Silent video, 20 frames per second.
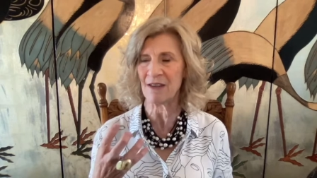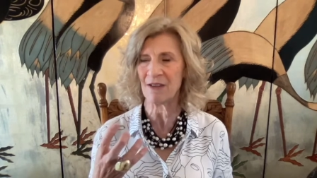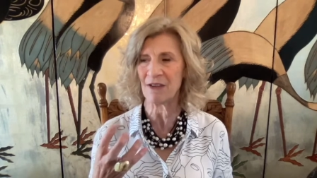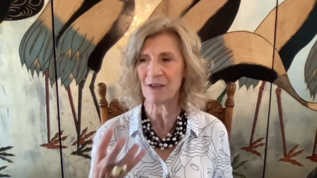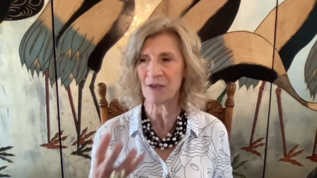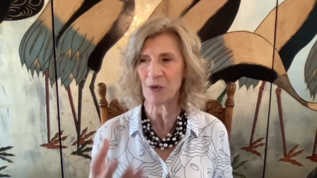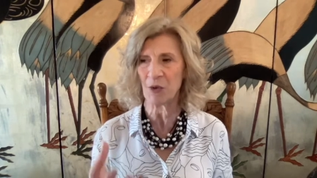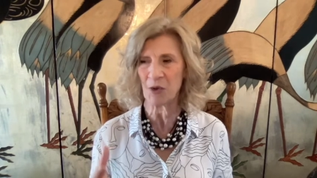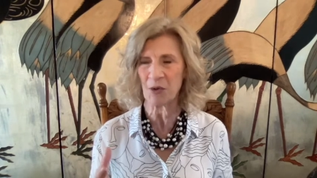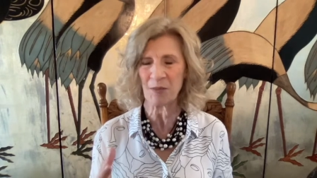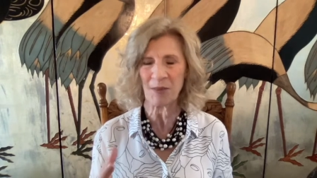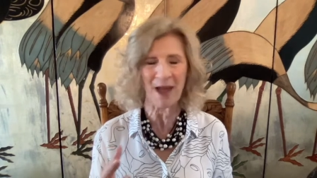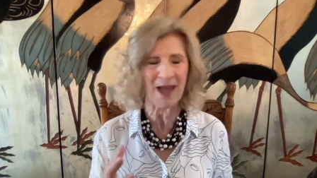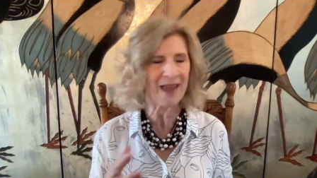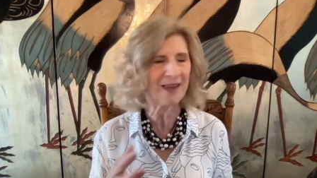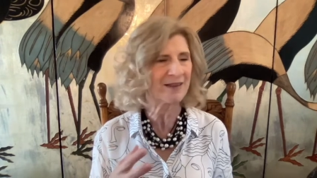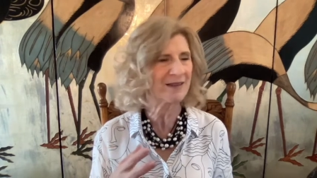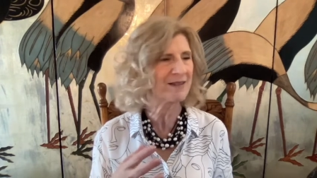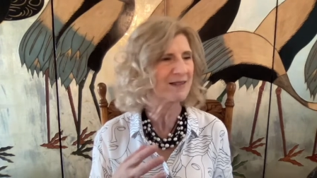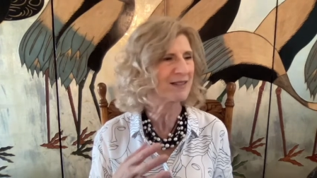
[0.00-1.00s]
thought
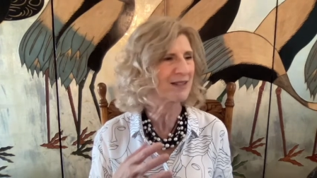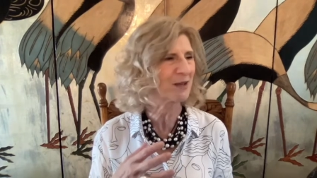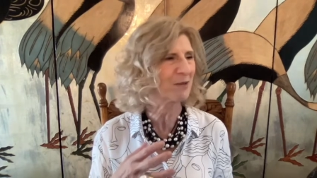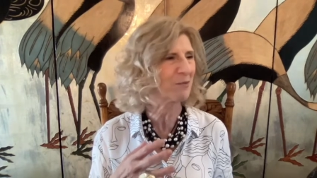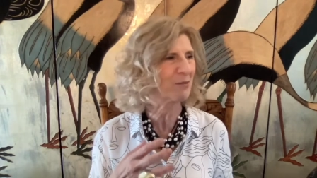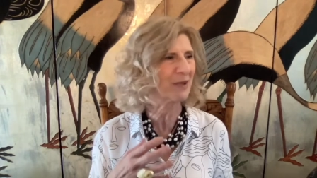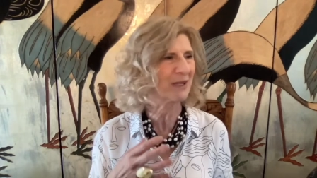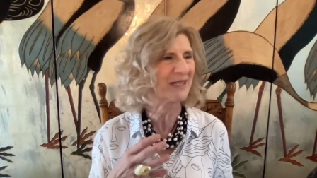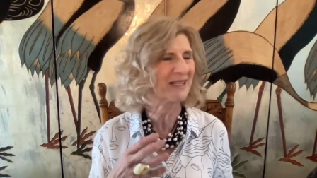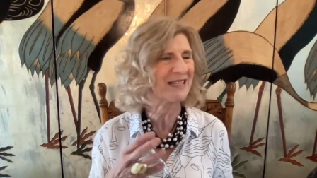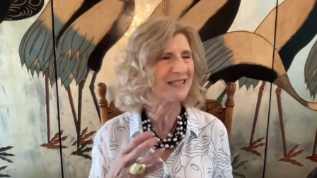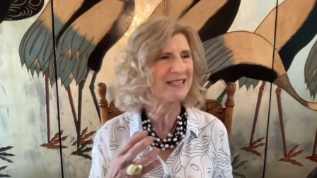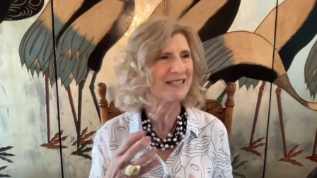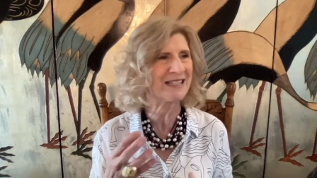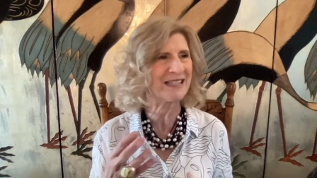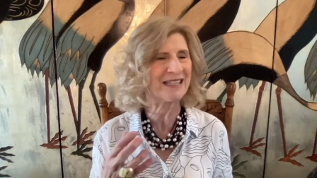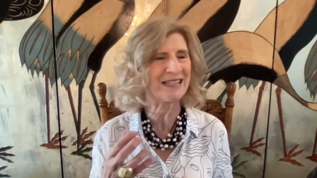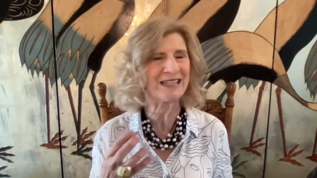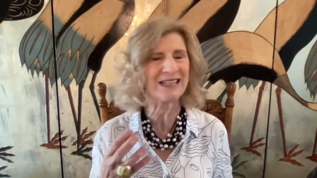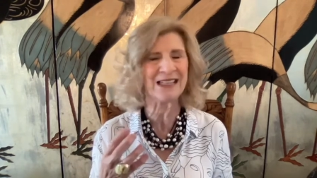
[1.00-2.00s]
patterns,
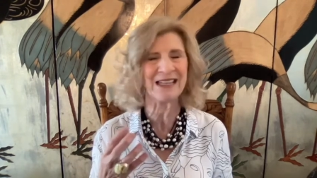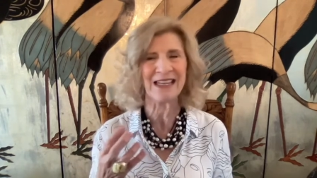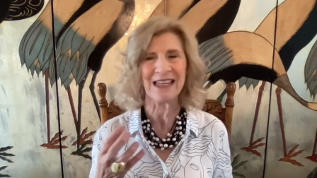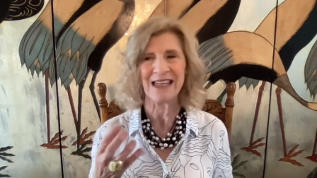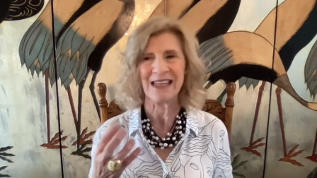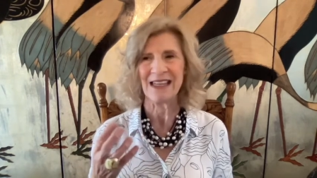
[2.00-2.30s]
completing